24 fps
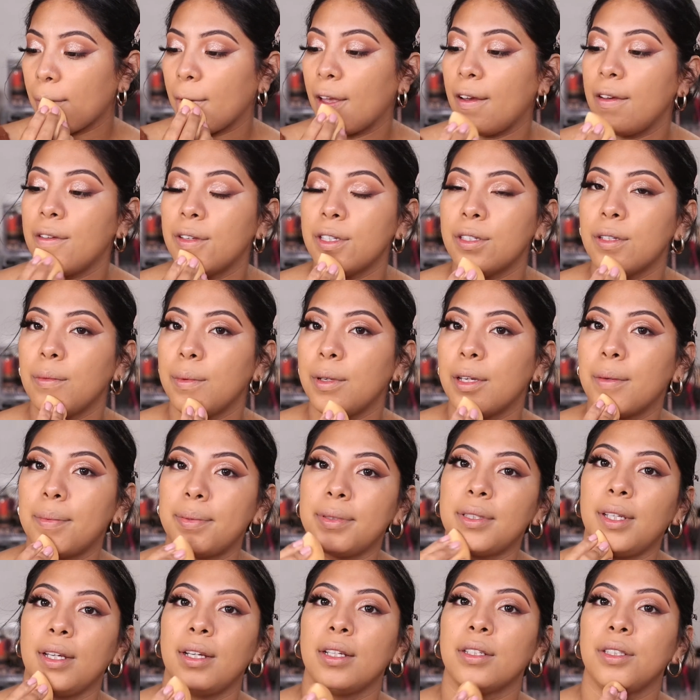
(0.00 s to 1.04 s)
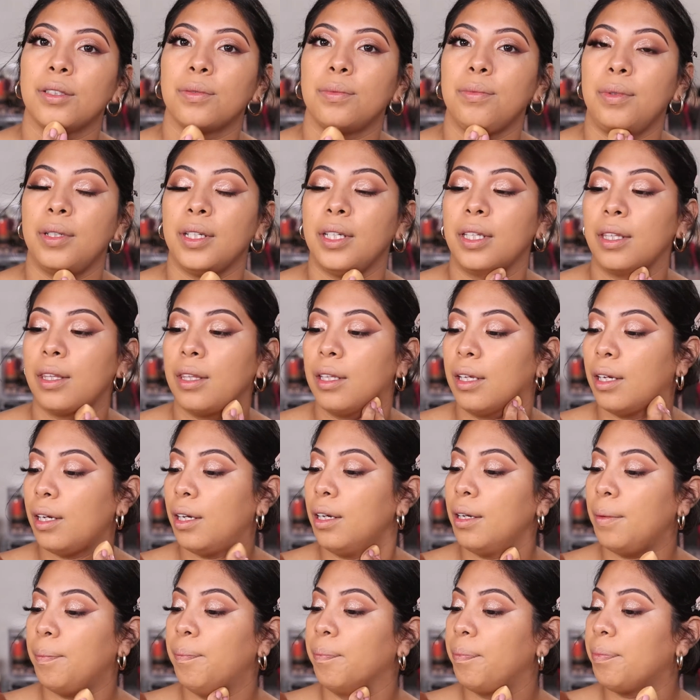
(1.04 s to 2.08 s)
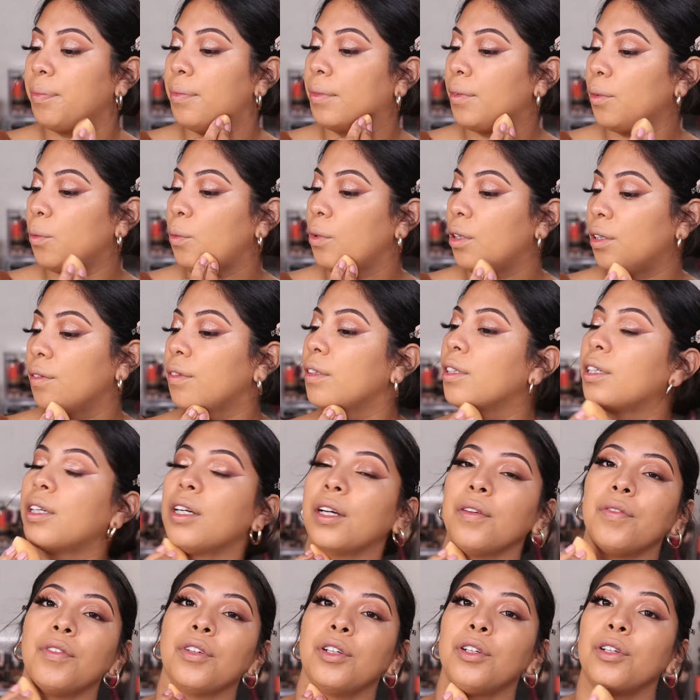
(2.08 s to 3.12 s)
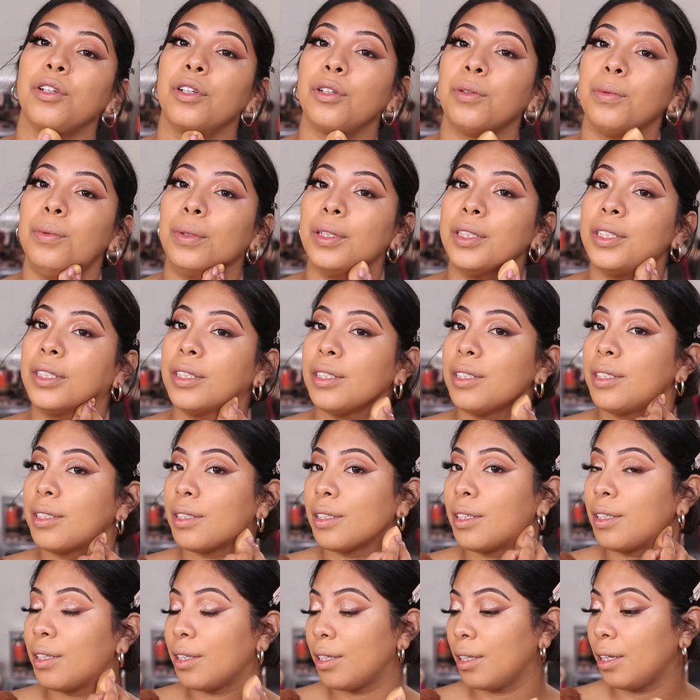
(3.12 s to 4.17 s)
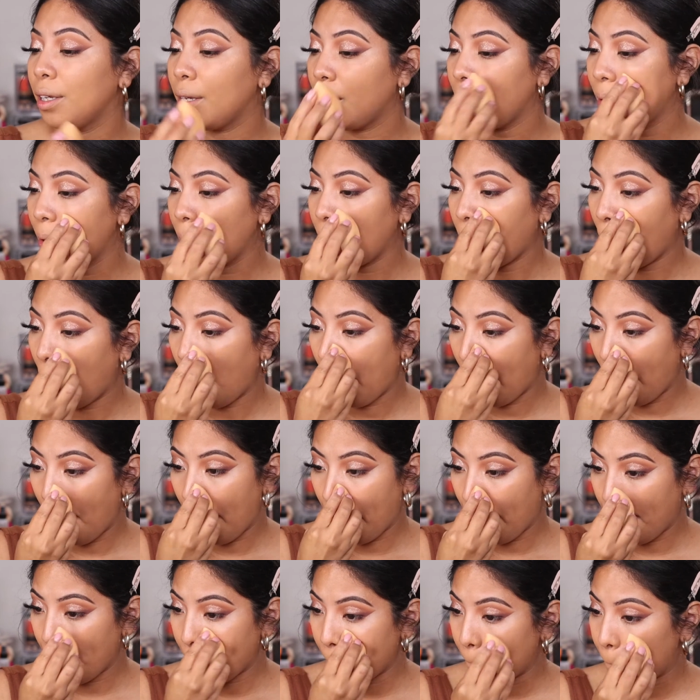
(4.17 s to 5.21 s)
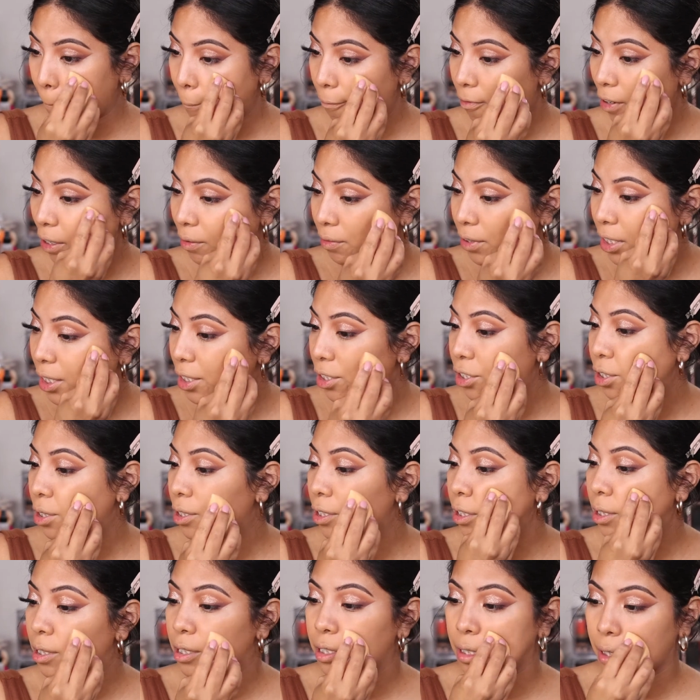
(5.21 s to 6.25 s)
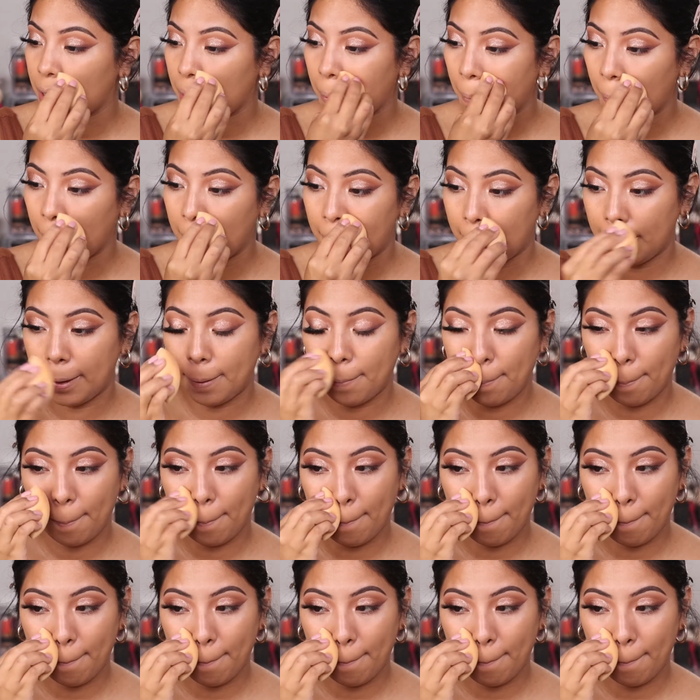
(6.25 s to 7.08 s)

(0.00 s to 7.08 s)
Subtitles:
I used to be obsessed with one of the CoverGirl ones, foundations, but